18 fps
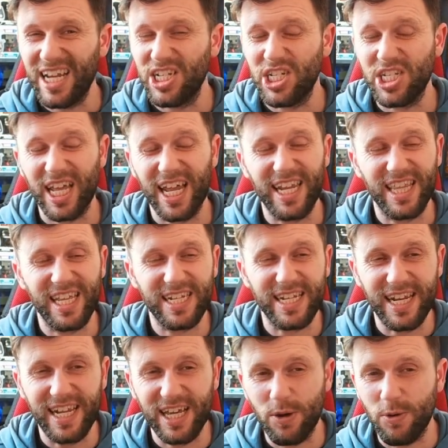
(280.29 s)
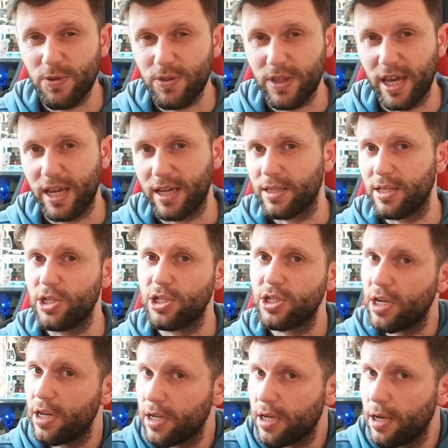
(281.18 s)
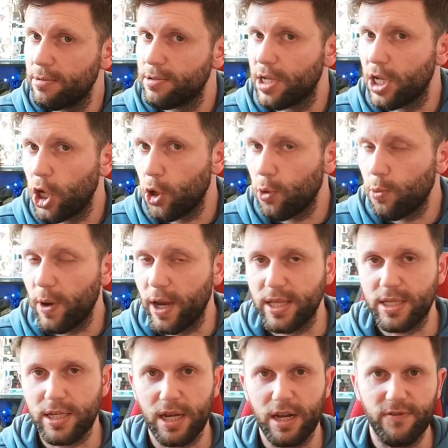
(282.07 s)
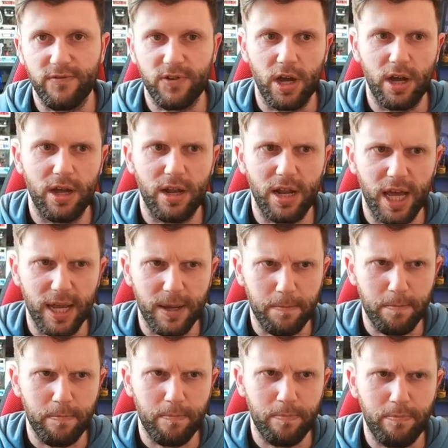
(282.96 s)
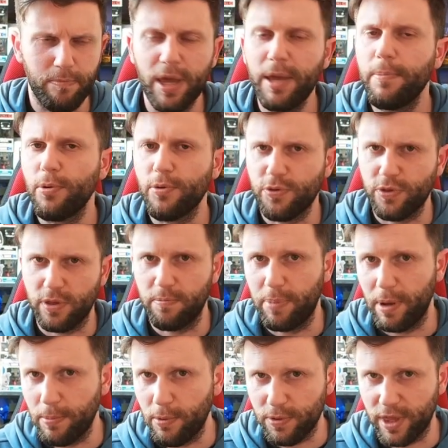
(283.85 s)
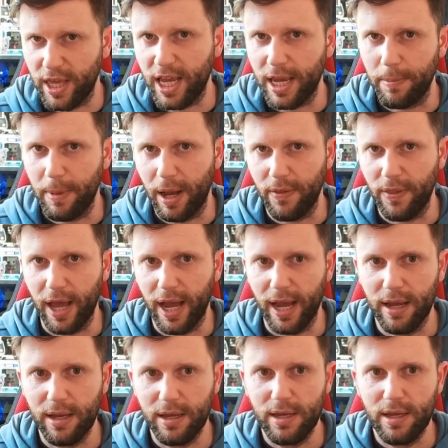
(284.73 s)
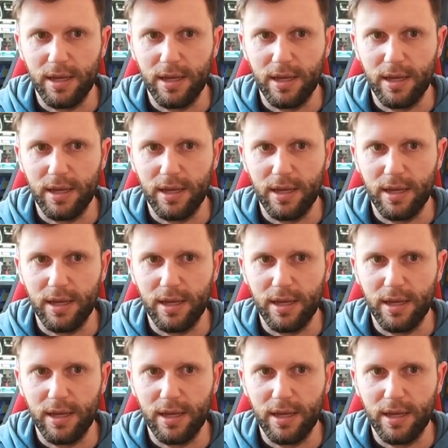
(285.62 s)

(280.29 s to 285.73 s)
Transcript: it's this little thing that just kind of goes a long way to kind of go like people people think about that,